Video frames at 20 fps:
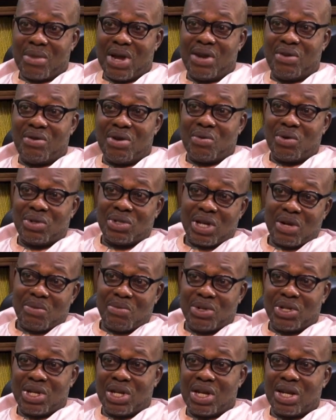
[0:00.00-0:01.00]
Mind you, I was
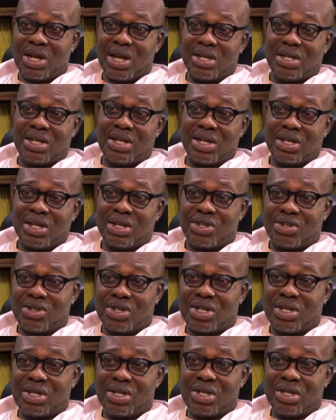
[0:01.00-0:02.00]
admitted in
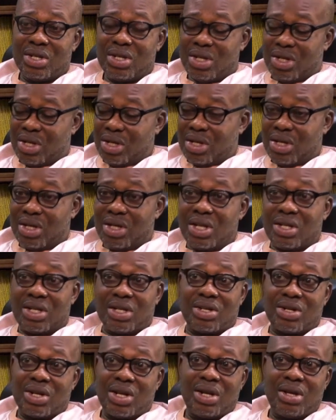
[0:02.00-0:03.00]
1983,
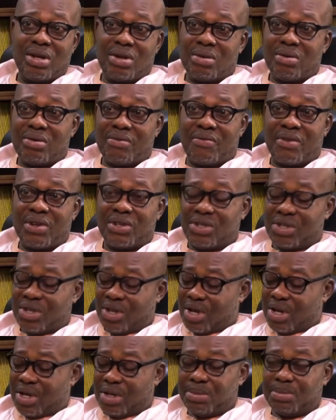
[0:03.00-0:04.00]
83 first
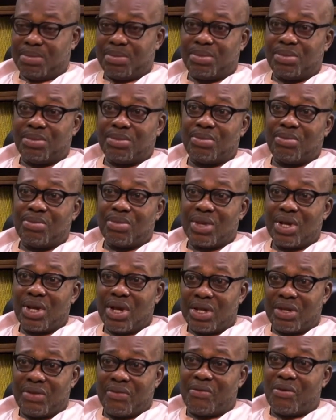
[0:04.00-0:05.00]
year.
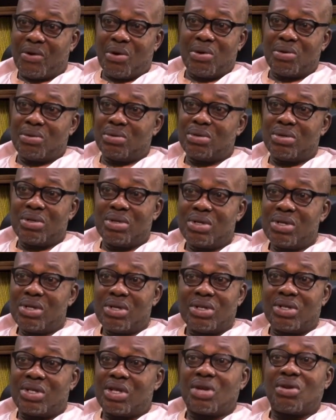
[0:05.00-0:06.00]
84,
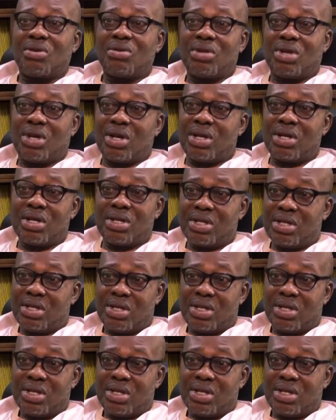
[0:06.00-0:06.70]
second year.